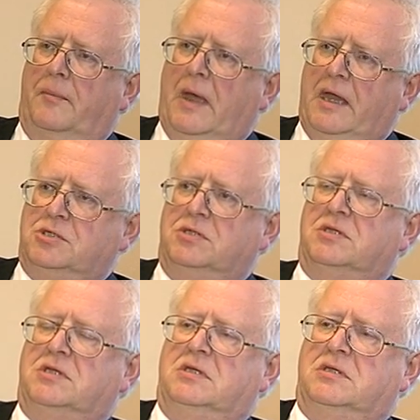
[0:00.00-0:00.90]

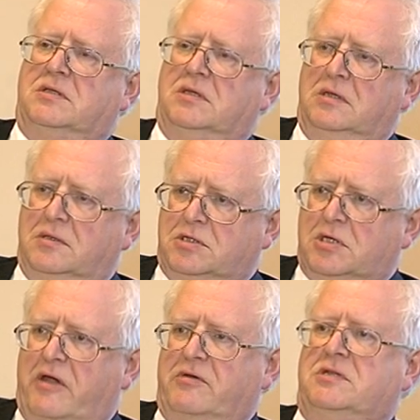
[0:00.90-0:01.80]
agencies, the
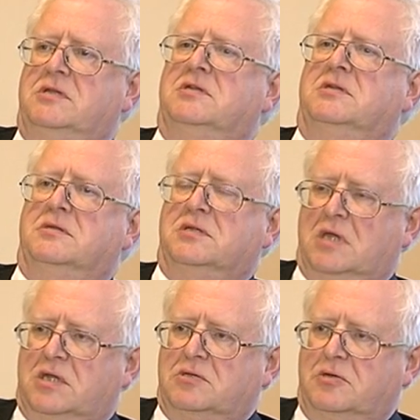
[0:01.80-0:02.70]
charities and the
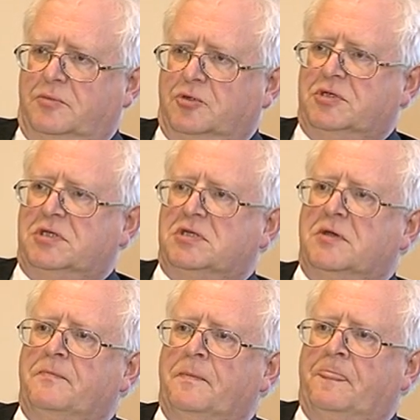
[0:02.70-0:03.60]
statutory bodies,
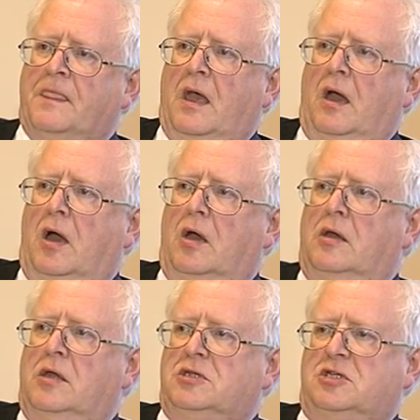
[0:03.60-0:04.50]

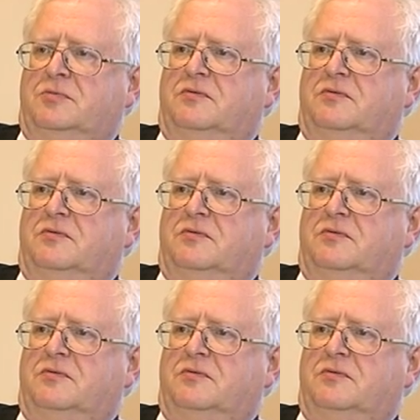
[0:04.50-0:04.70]
to